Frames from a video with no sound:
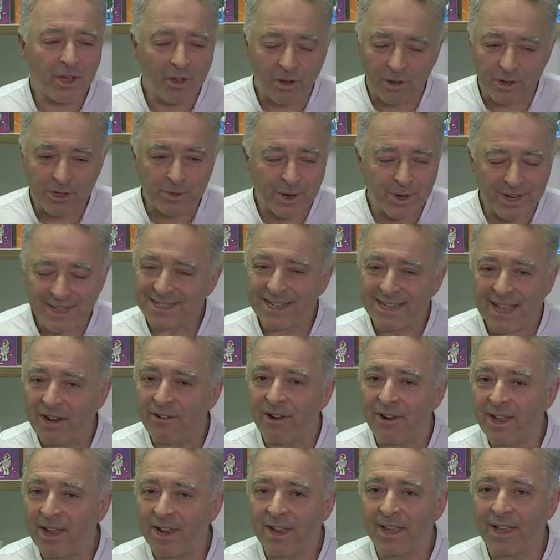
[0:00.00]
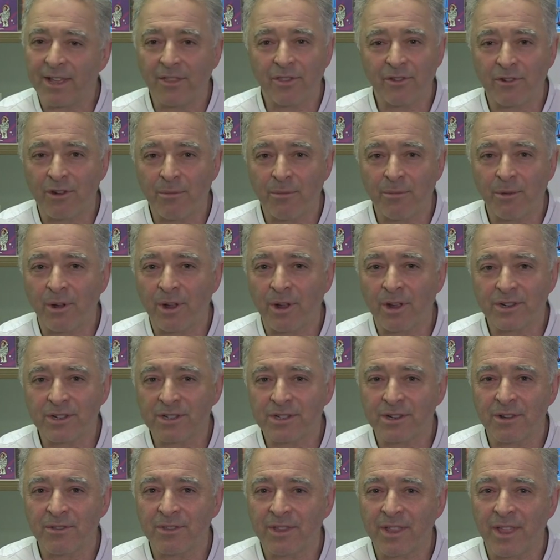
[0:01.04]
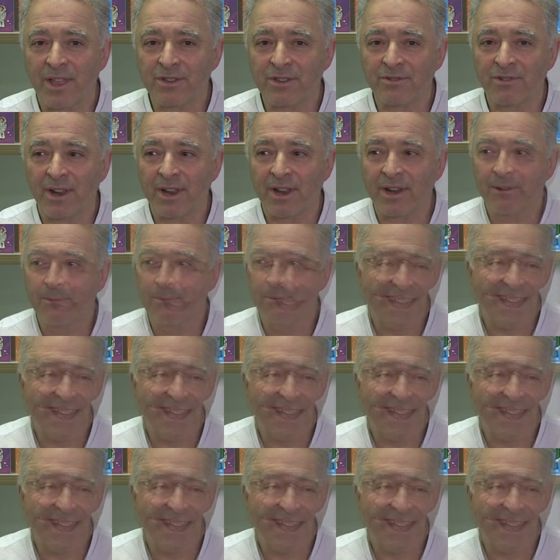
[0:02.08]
or to accelerate a kid through a book. I just don't think that's right.